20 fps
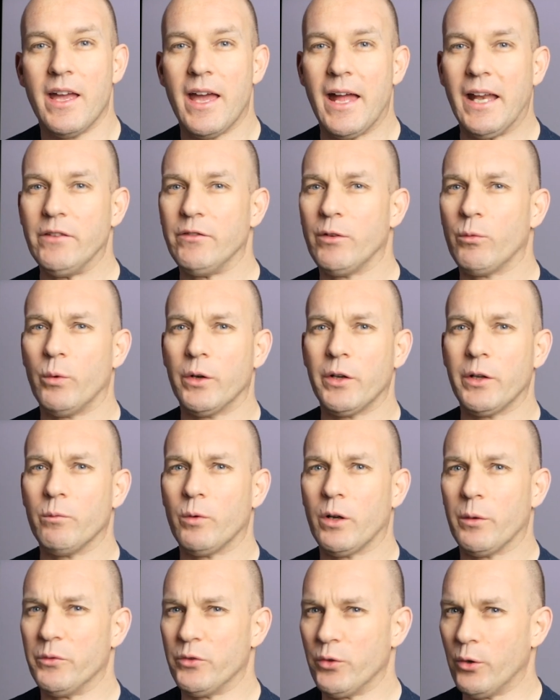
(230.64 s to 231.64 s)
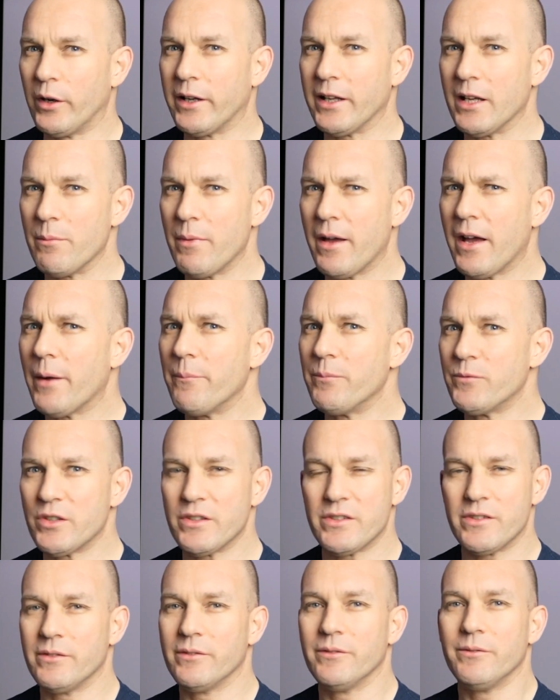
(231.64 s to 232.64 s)
And if you're wondering what I'm talking about,
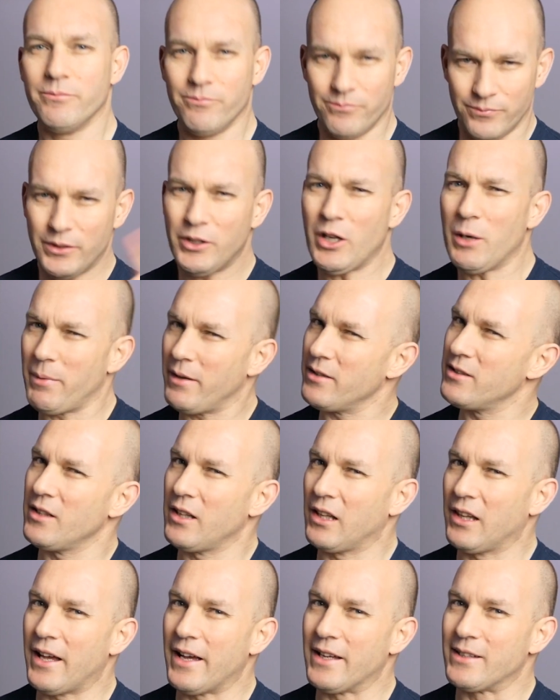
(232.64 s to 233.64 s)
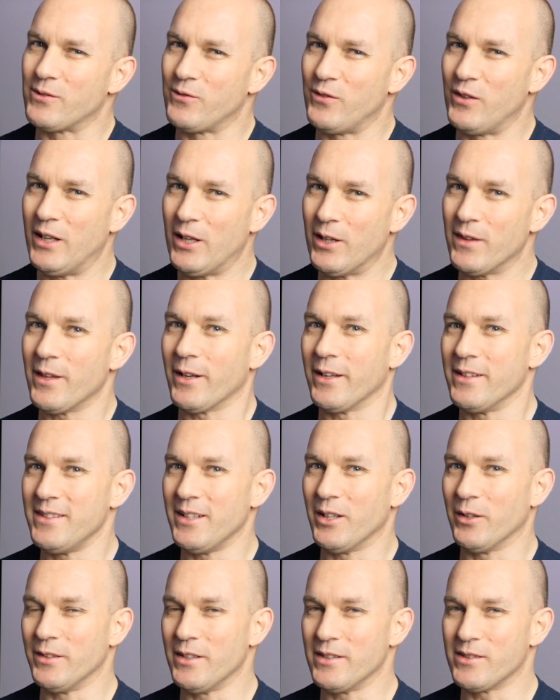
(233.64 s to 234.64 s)
just go back to the last video that I
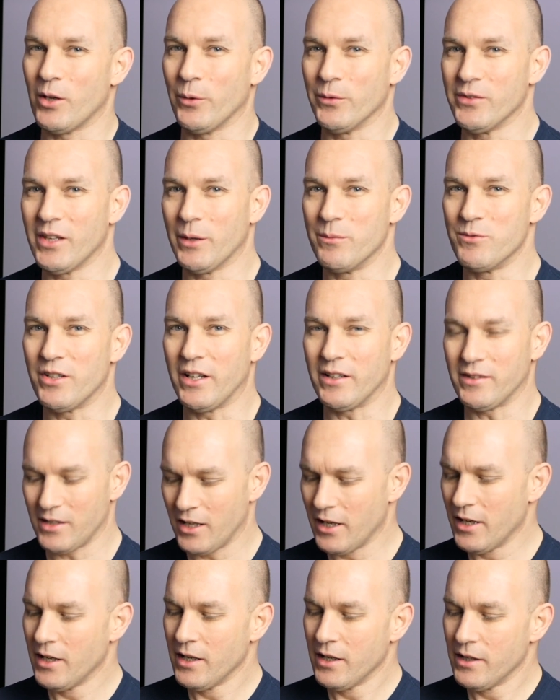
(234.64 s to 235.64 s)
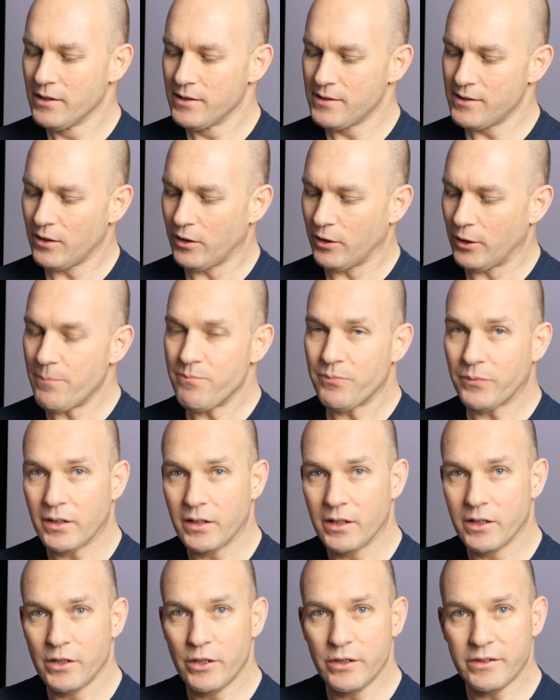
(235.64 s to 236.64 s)
did on this whole subject. So,
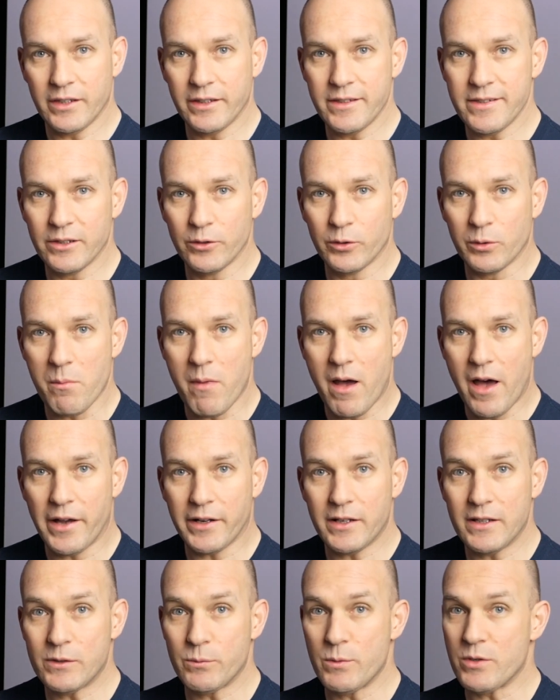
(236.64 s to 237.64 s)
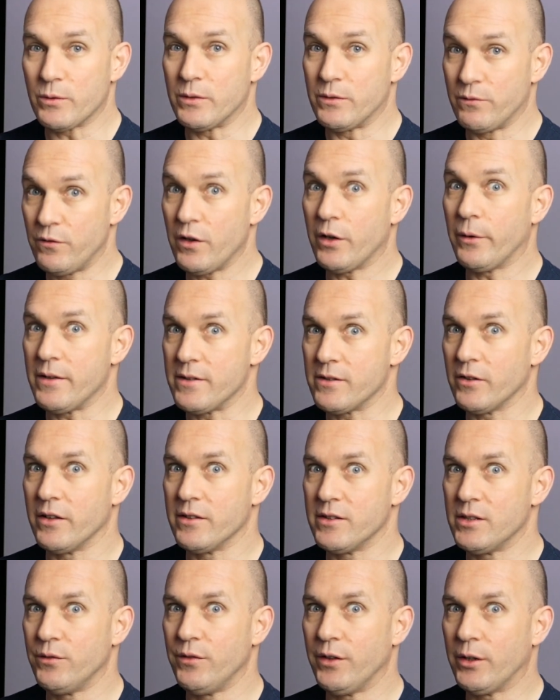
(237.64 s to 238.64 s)
using these little markers, which was very
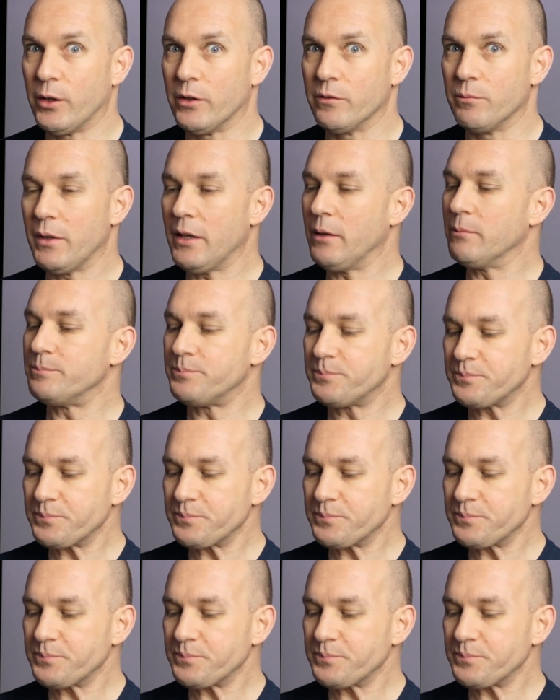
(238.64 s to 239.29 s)
scientific of me,